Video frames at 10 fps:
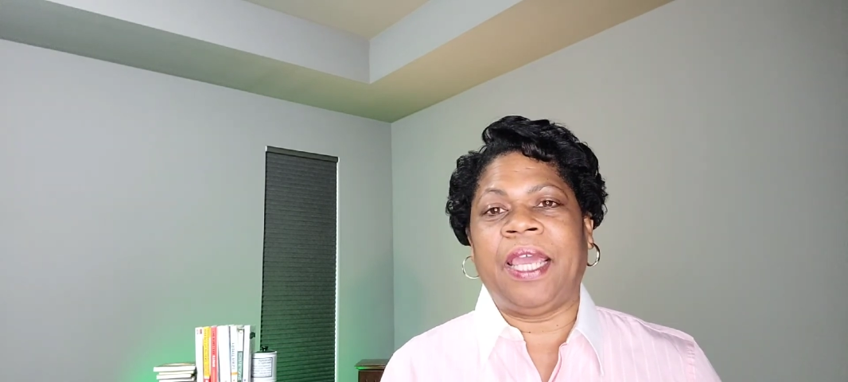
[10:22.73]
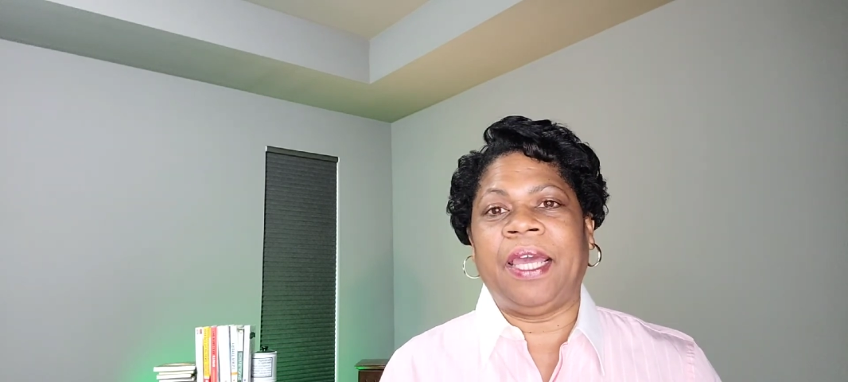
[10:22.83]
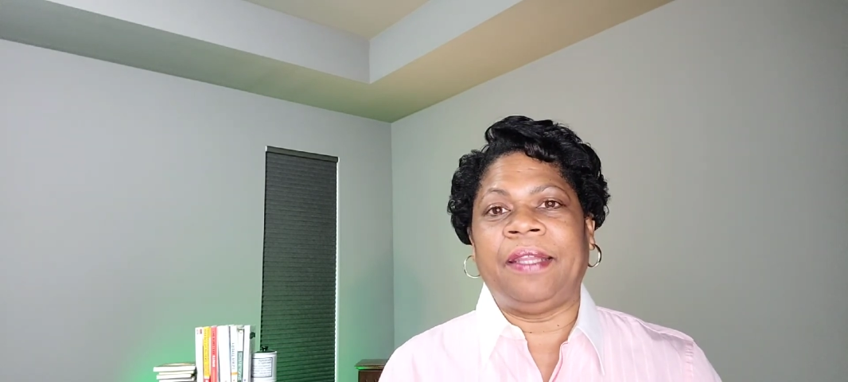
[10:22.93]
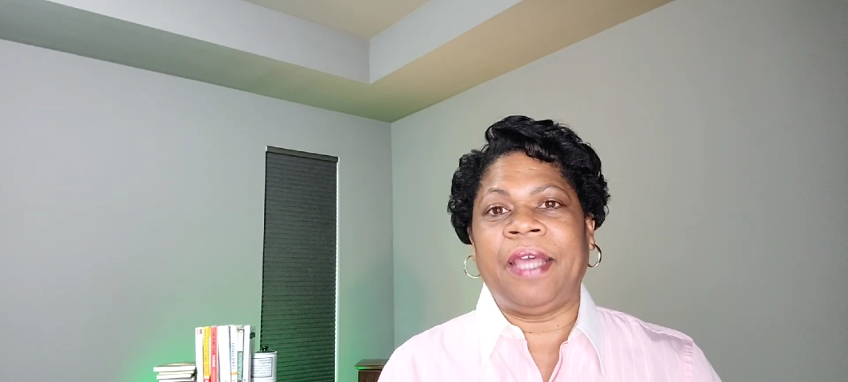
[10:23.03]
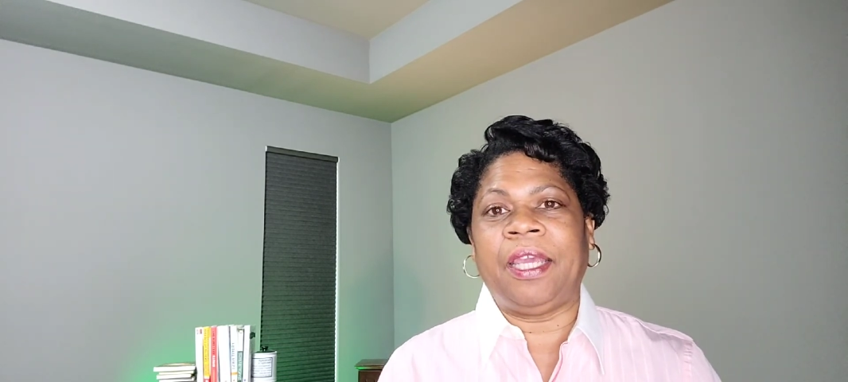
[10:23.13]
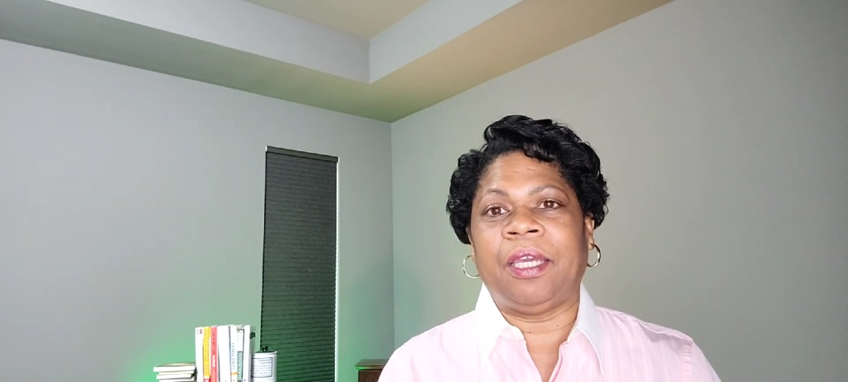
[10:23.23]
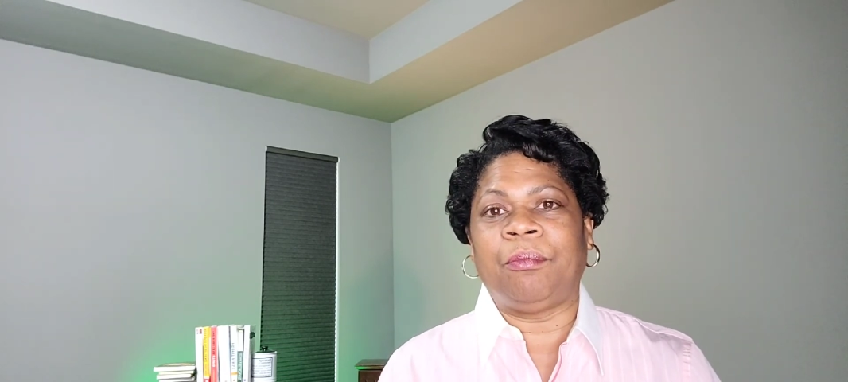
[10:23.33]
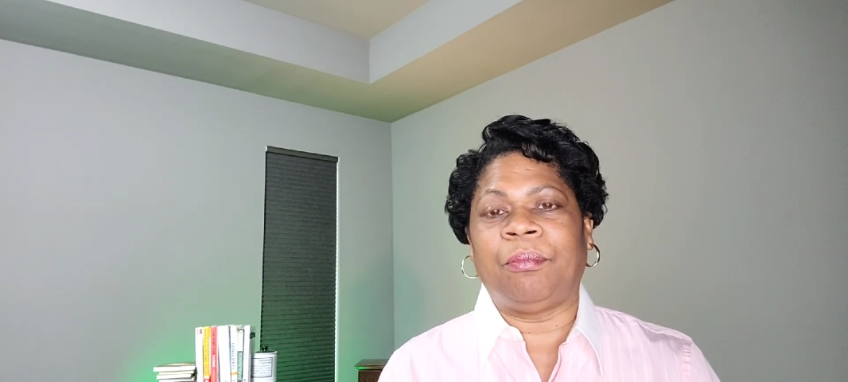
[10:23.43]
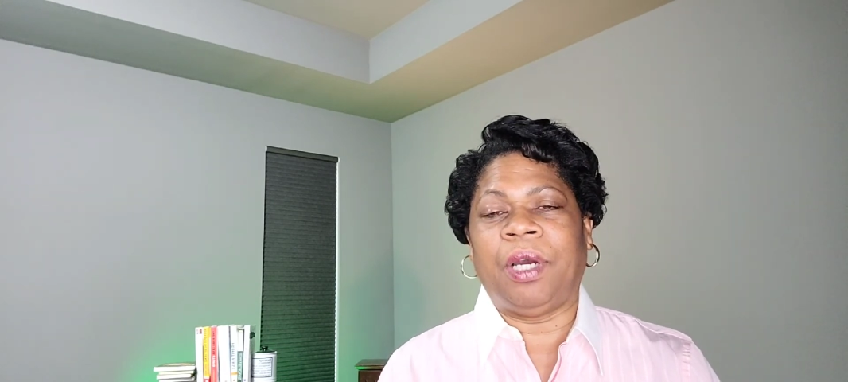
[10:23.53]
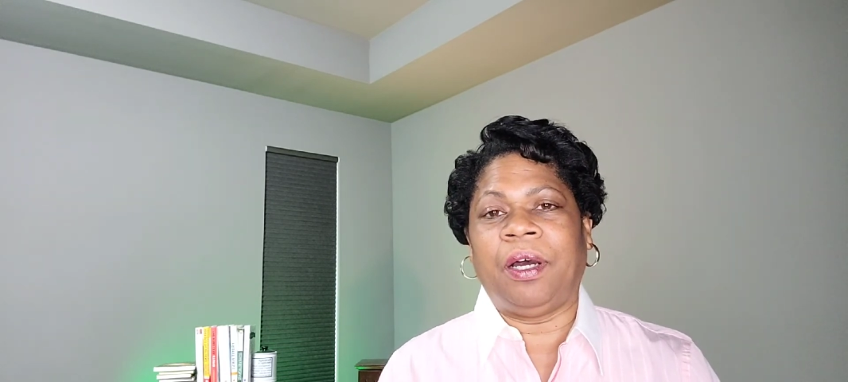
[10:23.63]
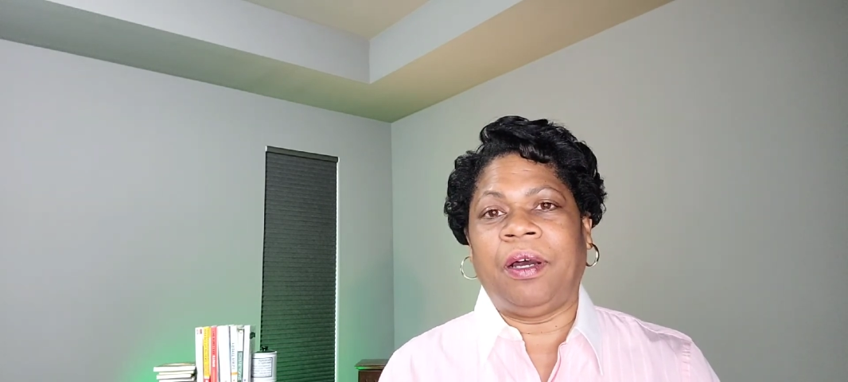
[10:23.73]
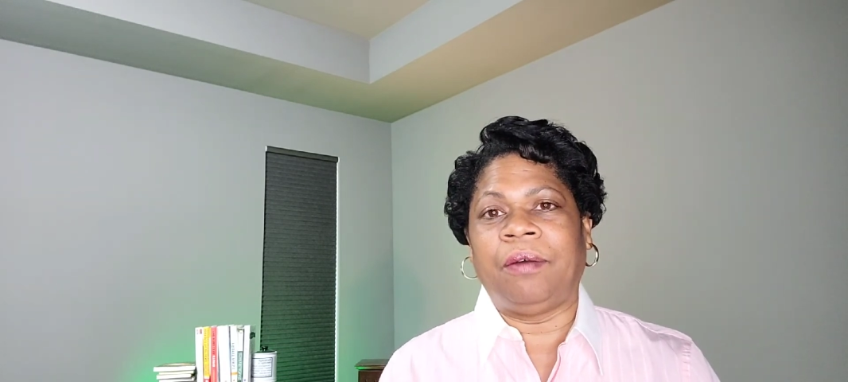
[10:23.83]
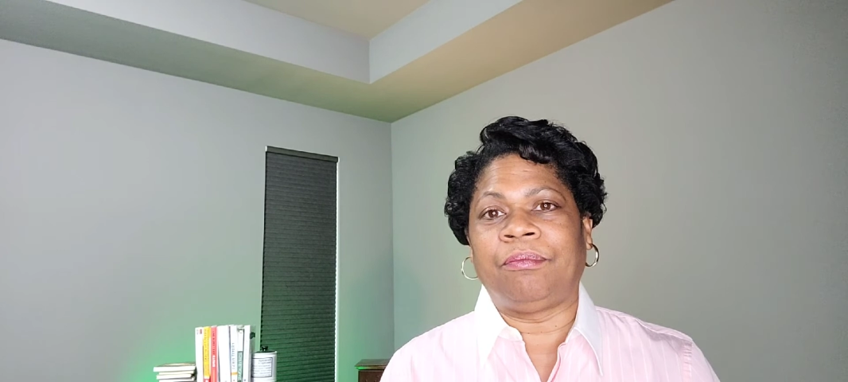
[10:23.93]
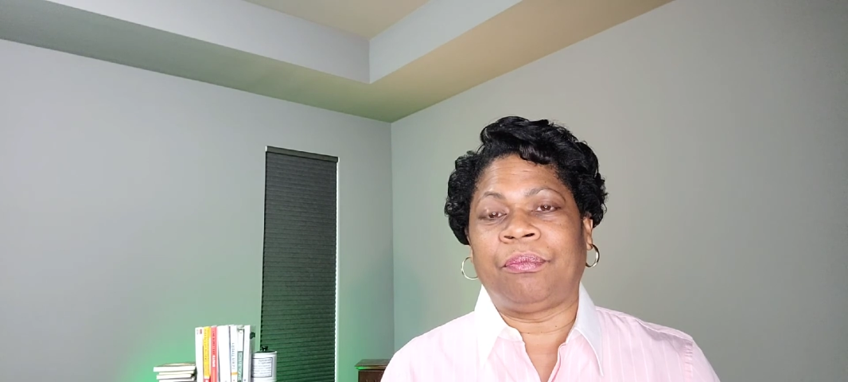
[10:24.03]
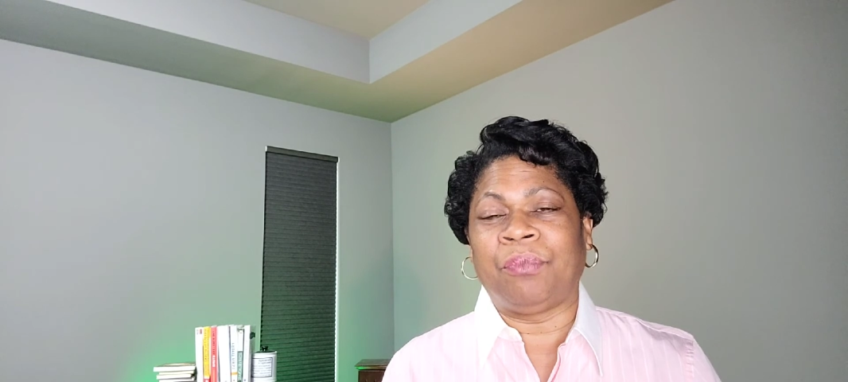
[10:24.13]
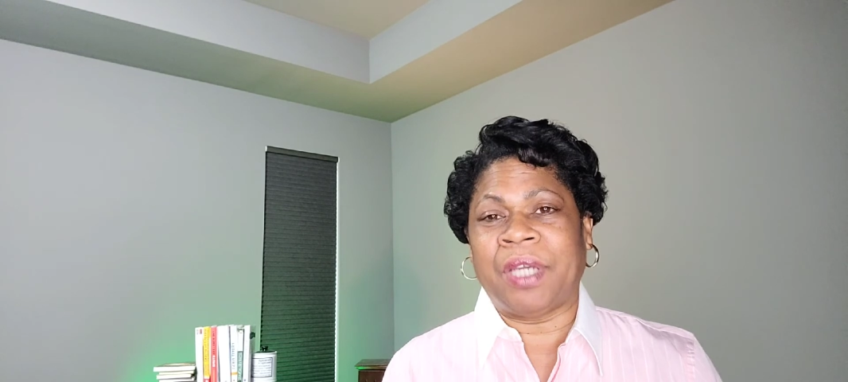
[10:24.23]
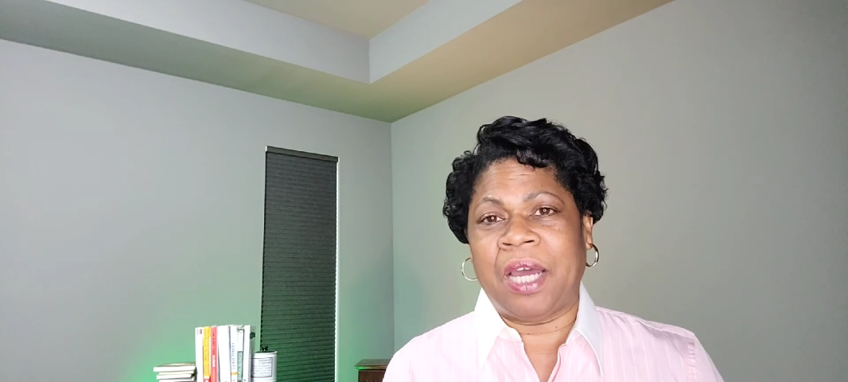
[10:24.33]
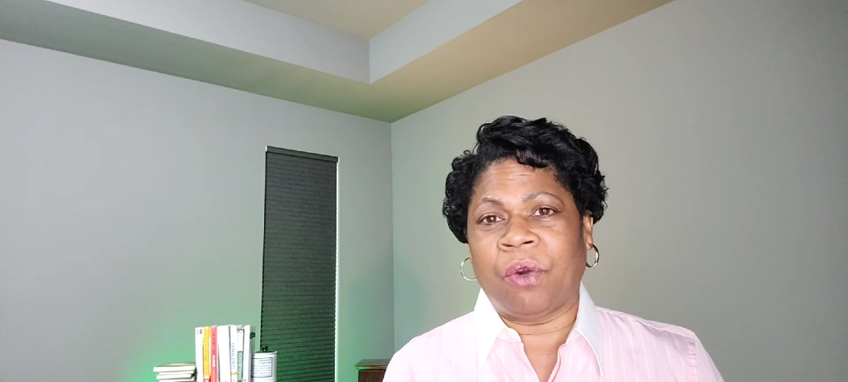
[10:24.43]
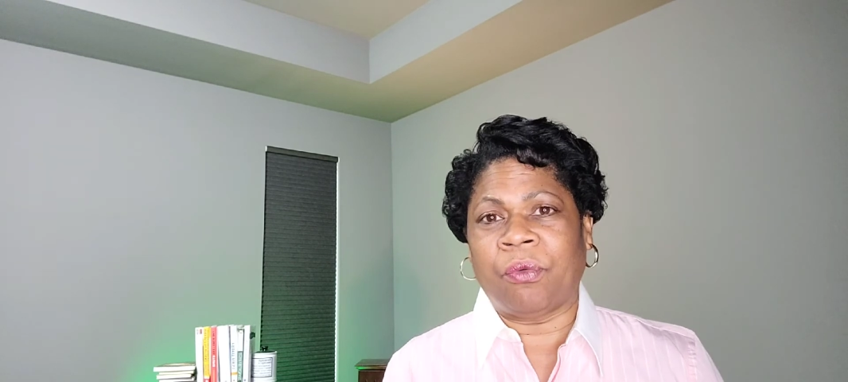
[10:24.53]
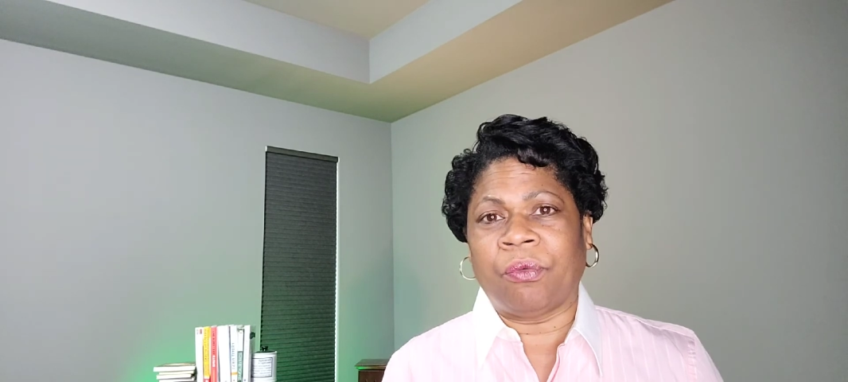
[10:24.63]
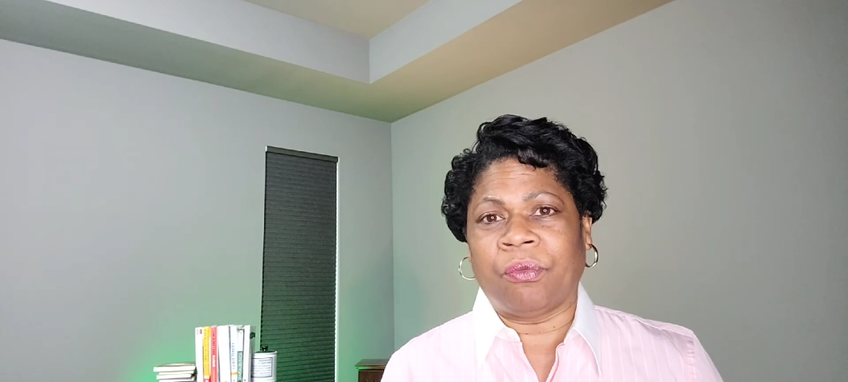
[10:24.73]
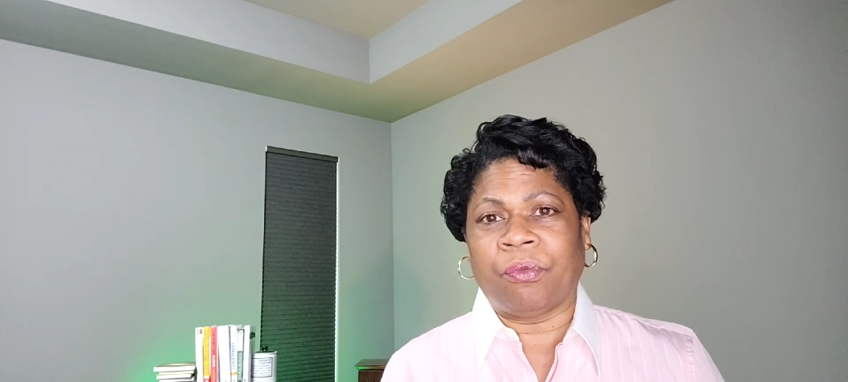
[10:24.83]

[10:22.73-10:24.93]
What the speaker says: and they can kind of